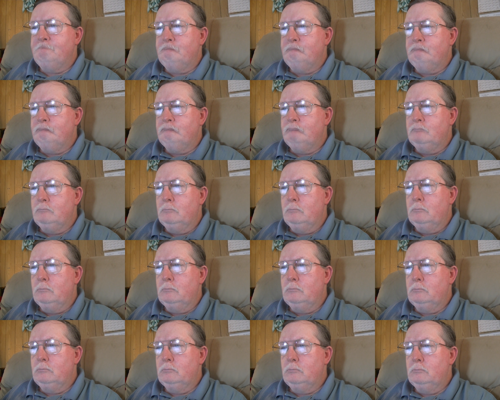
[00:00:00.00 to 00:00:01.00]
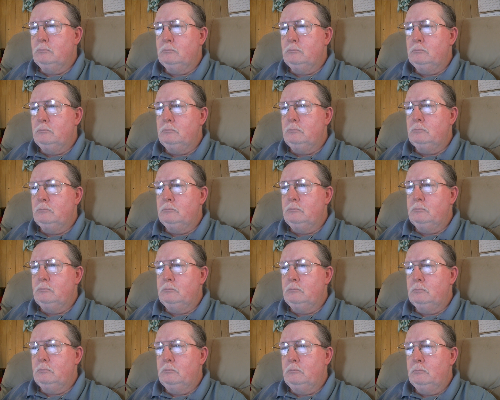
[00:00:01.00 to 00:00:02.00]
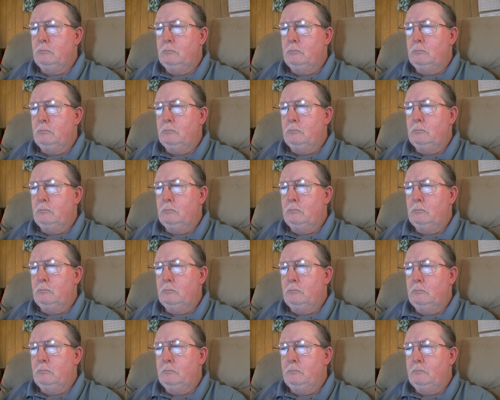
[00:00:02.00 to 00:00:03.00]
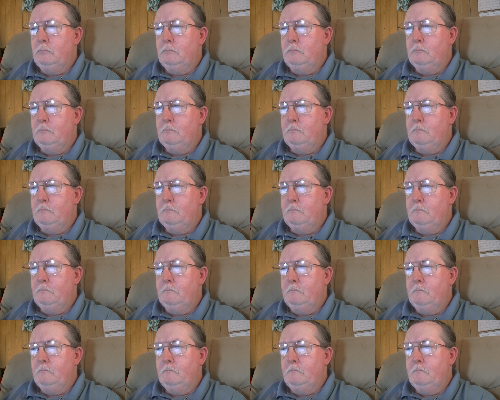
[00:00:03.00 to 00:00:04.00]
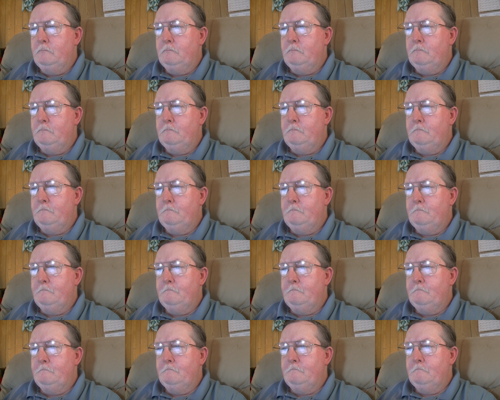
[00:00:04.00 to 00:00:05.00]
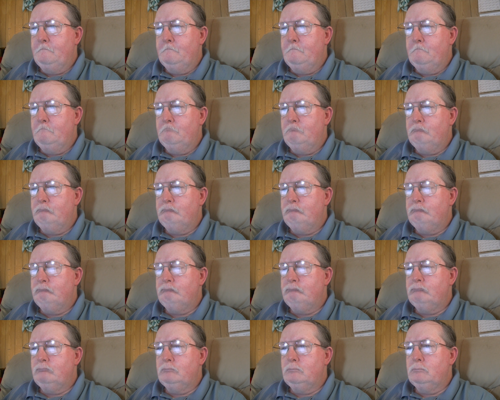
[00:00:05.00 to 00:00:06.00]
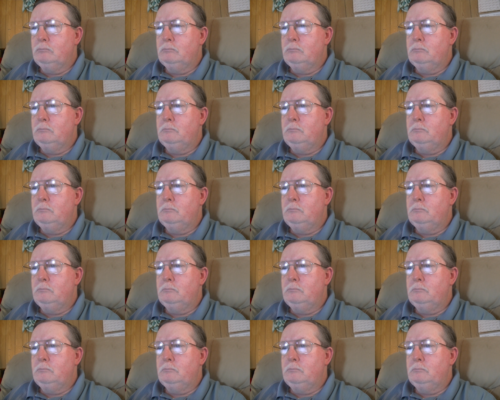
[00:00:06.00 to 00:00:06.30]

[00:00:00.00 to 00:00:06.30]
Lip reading: No one is speaking in this clip.